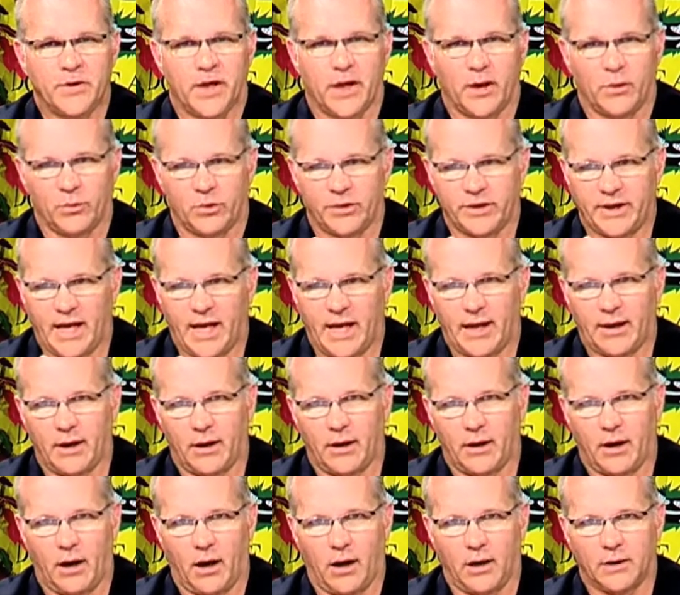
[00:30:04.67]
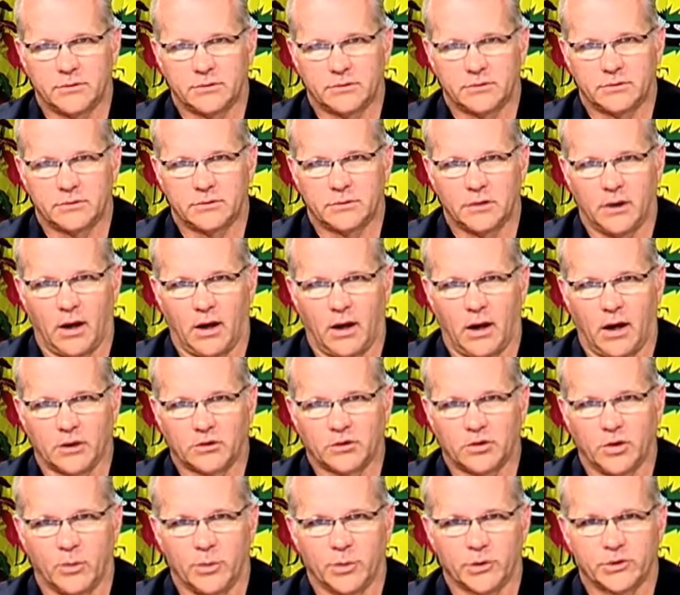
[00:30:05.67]
And when that
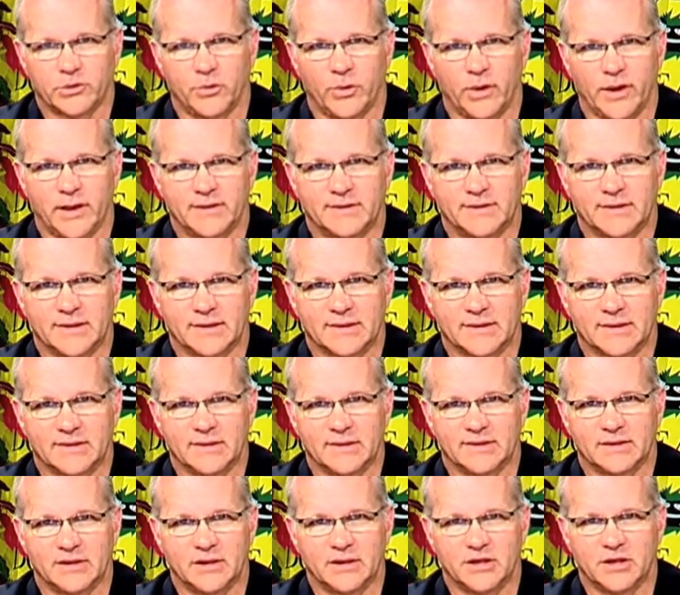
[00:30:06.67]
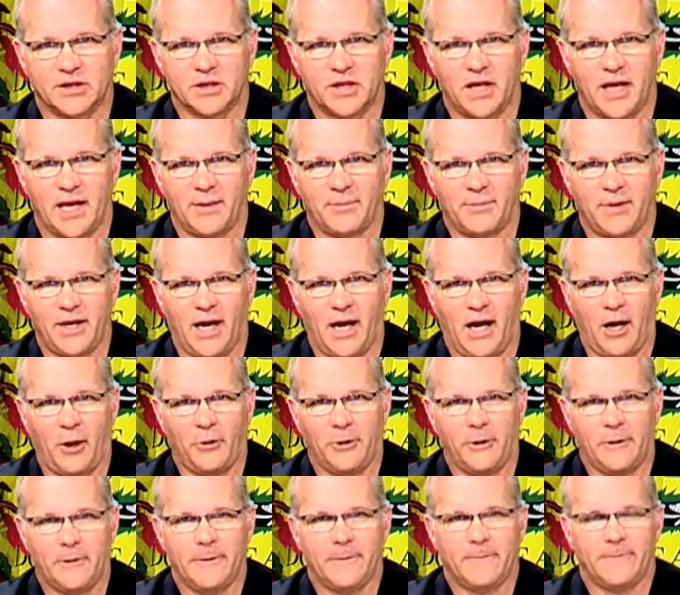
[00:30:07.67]
October twenty-sixth decision came
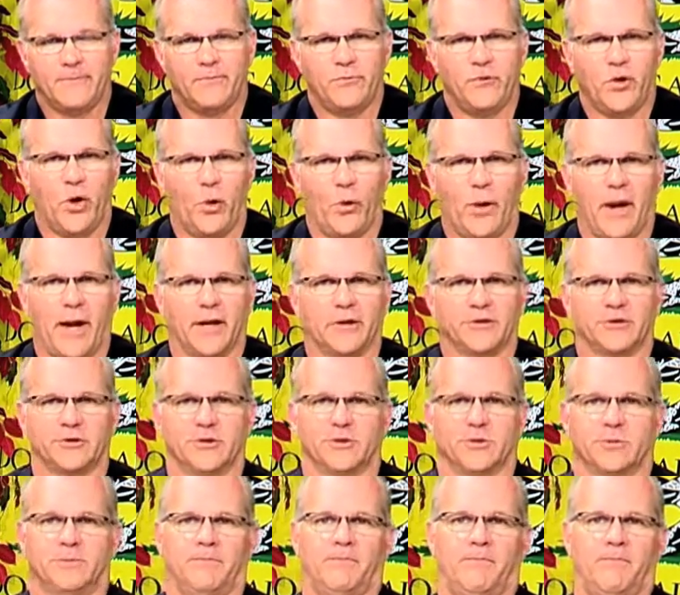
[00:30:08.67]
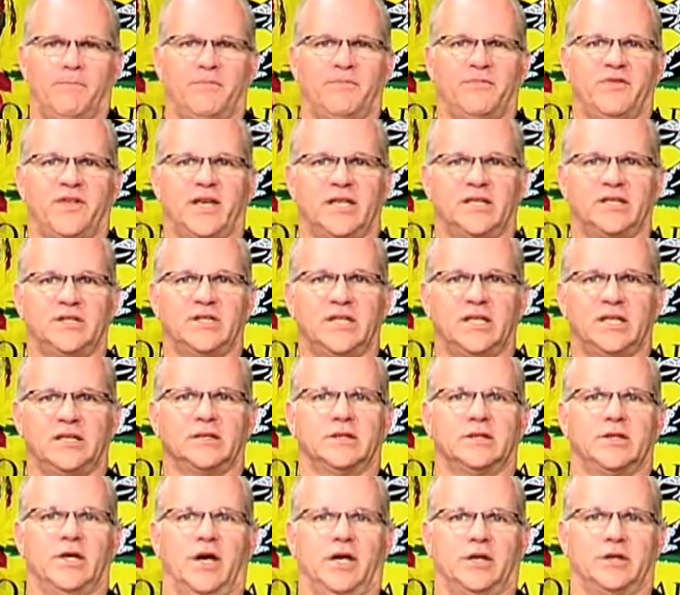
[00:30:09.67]
down, no answer. They
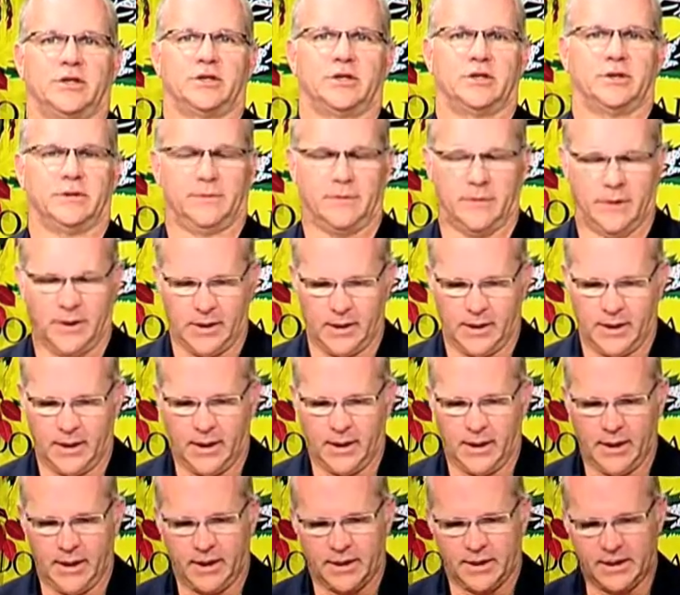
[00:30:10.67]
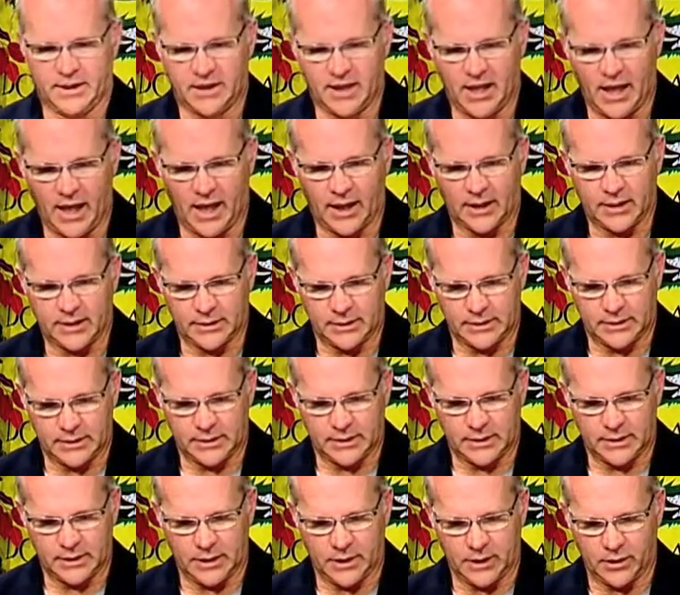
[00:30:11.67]
didn't touch it. Yet,
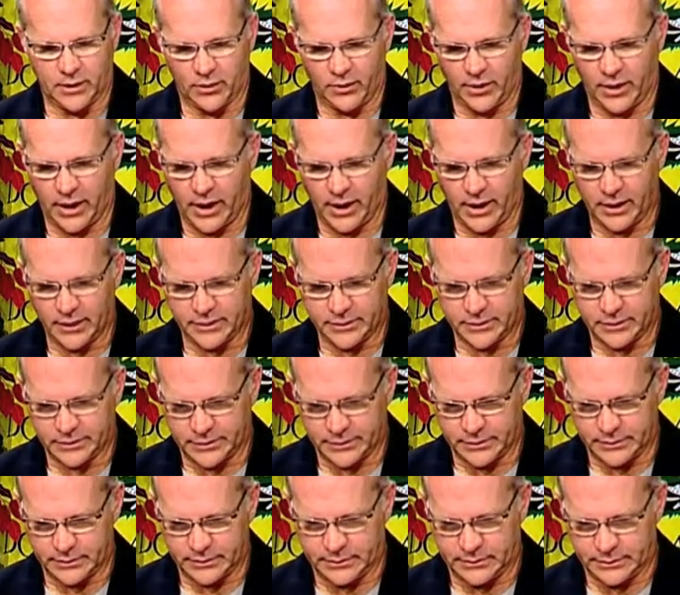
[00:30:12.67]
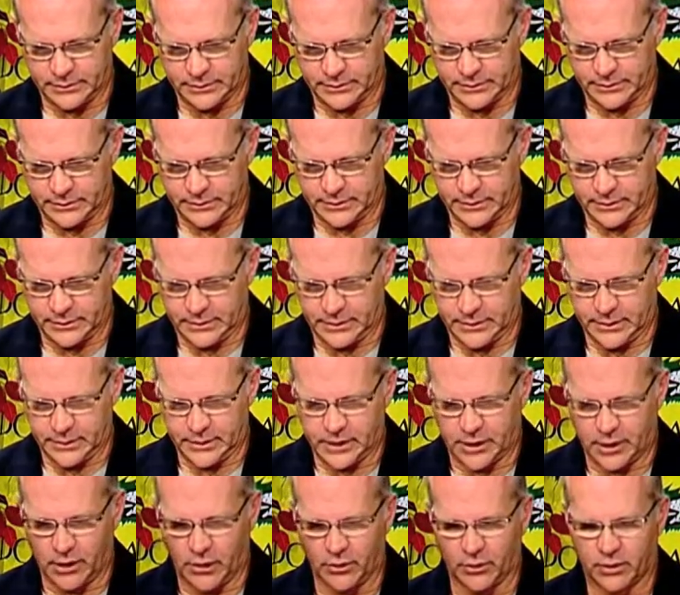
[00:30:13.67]
here it is.
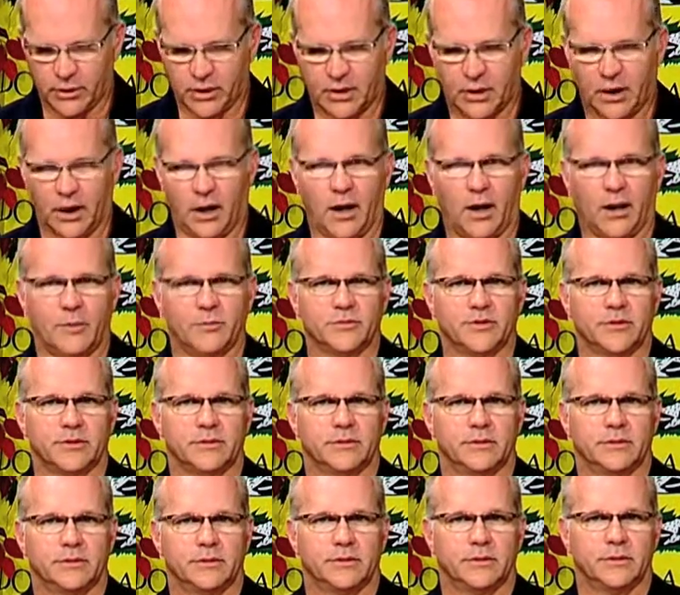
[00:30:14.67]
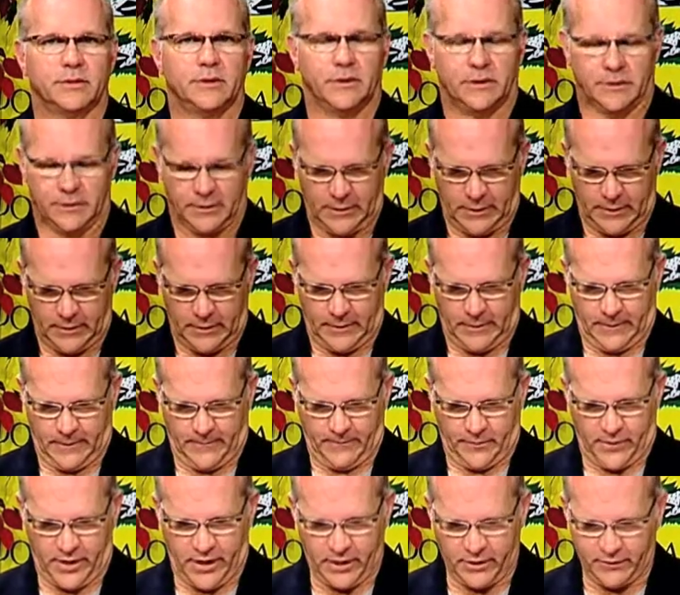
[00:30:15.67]
Here it comes
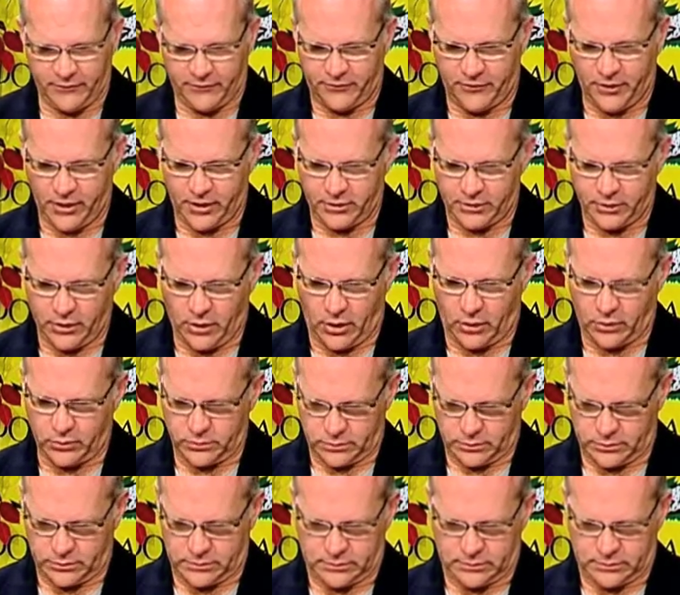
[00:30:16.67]
in a footnote.